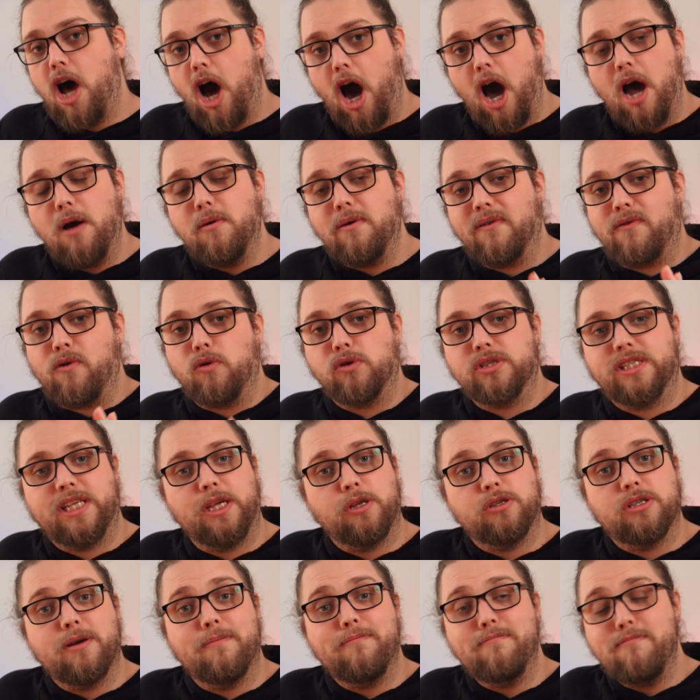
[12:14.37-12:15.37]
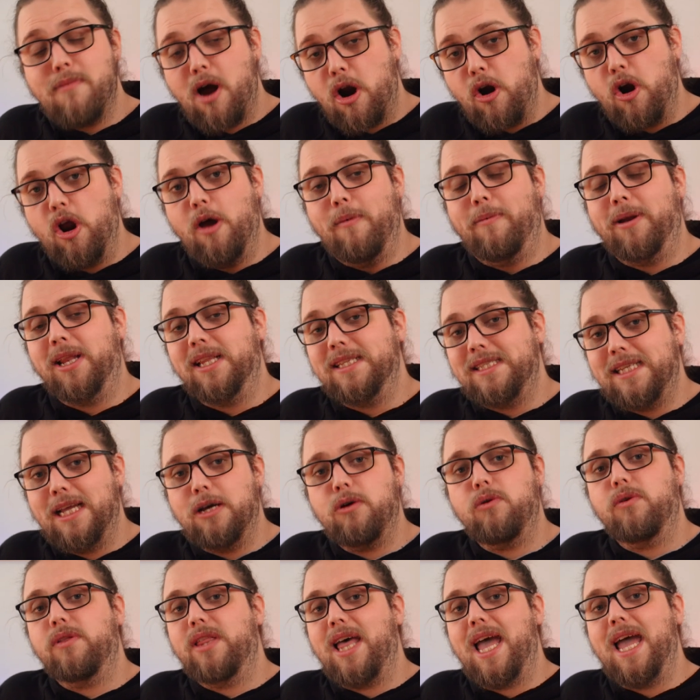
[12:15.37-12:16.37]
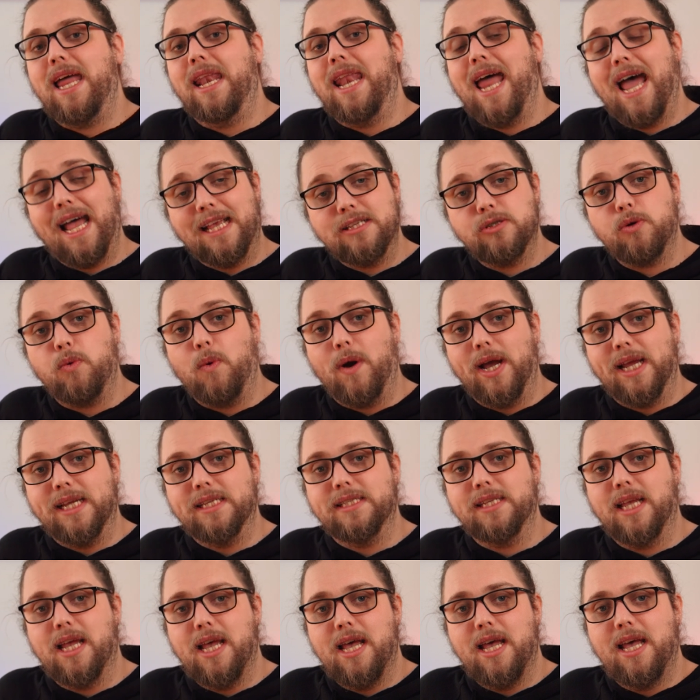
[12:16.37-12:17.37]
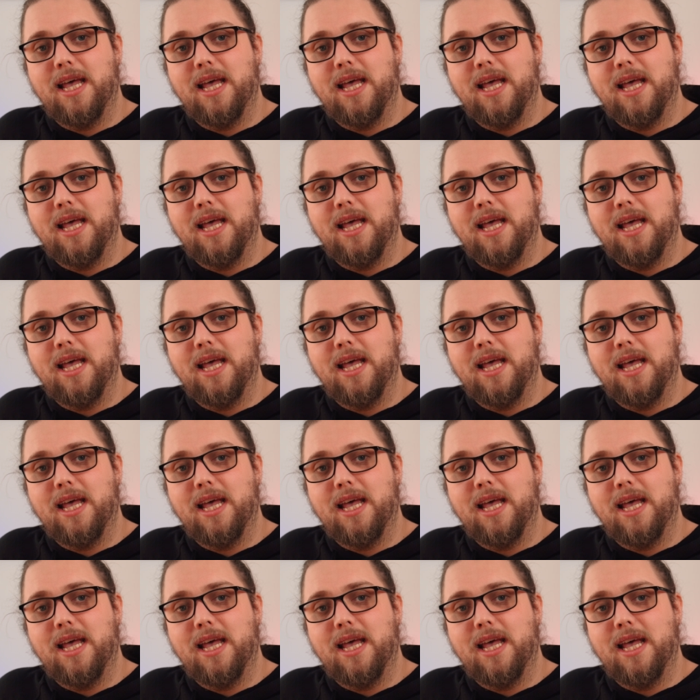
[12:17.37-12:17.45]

I will, of course, see you tomorrow. But until then, as always,